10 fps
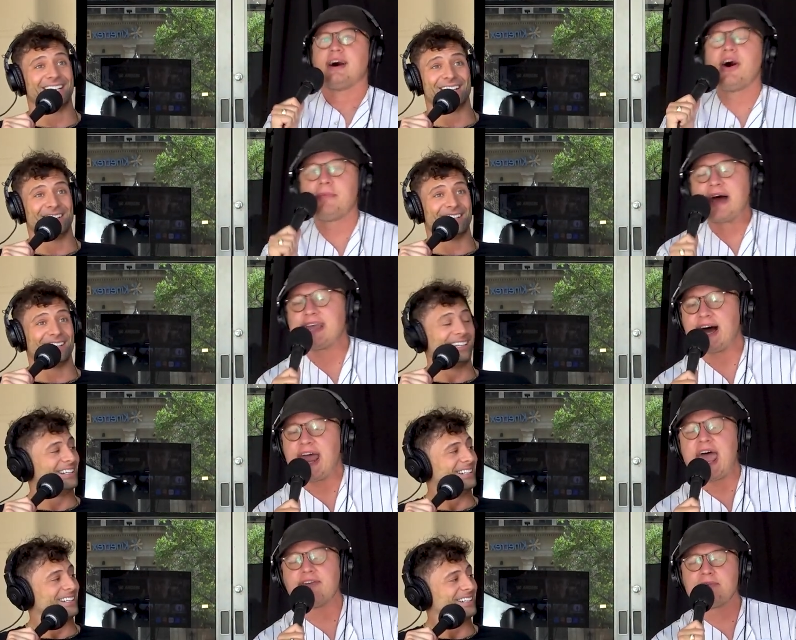Speaker 1: Oh my god,
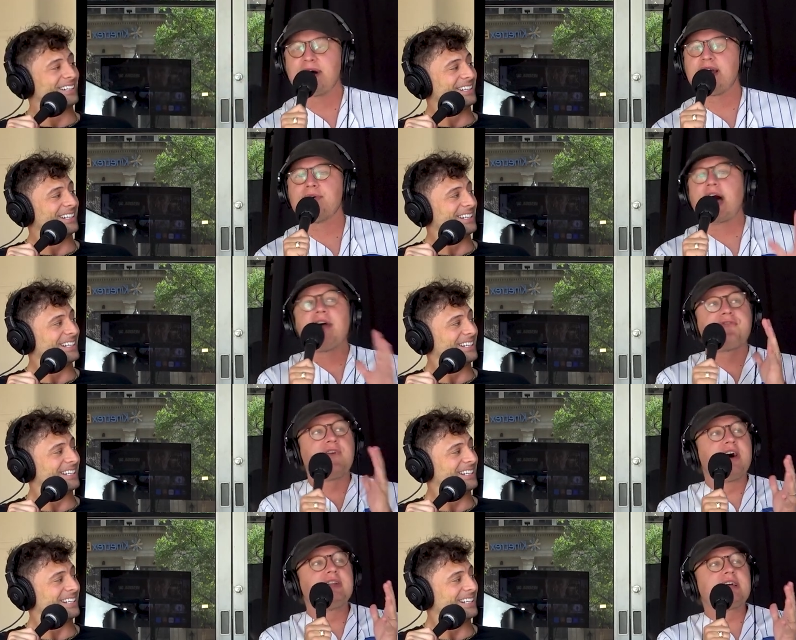everybody! I
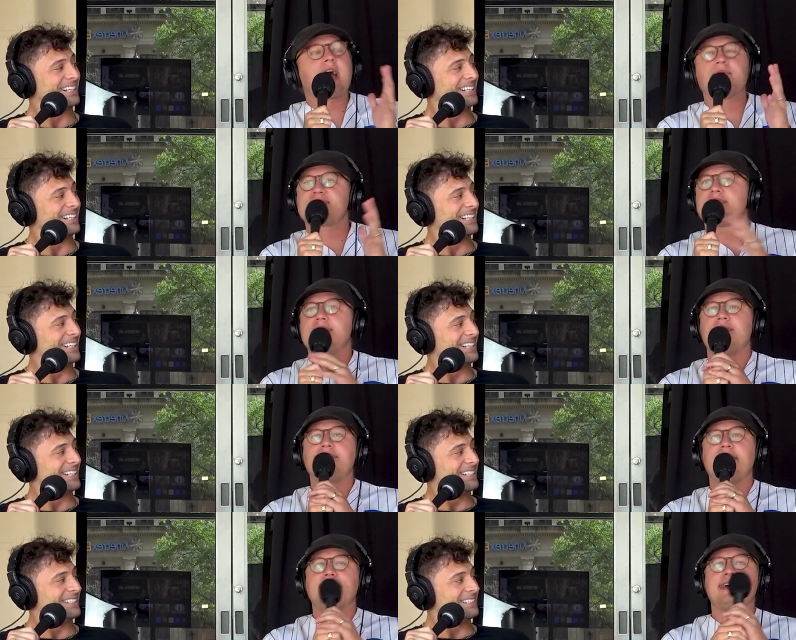felt like I was, you know,
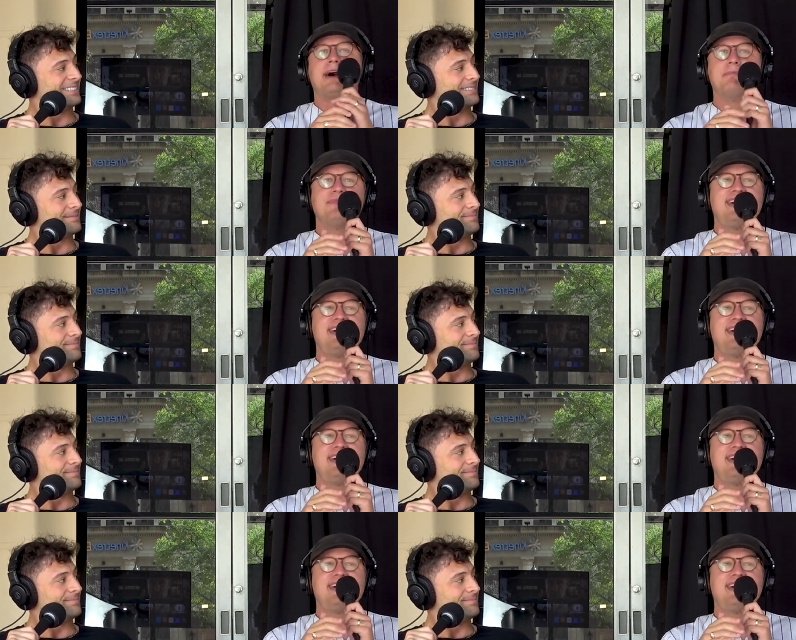like um,